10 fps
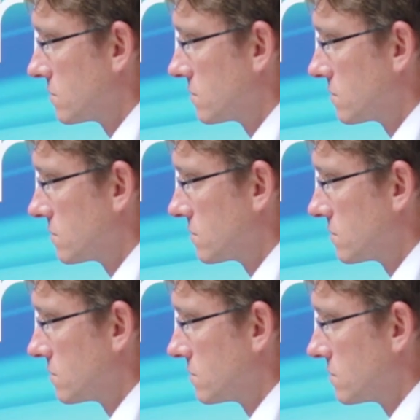
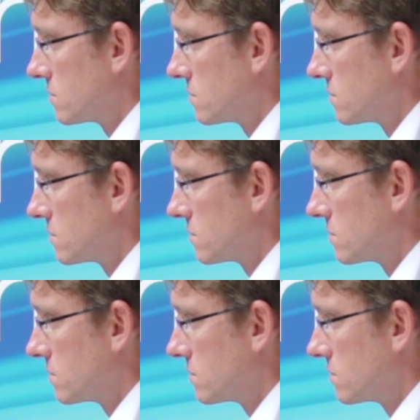
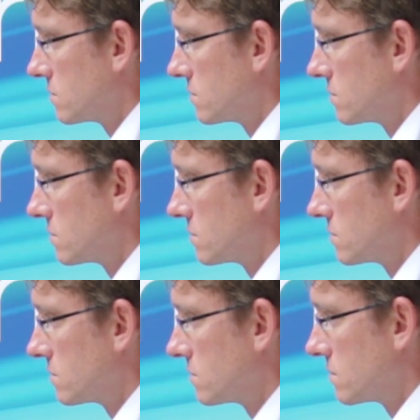
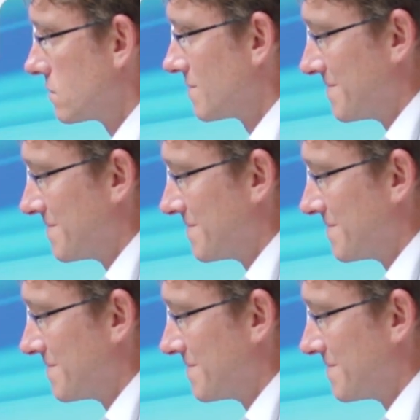(not speaking)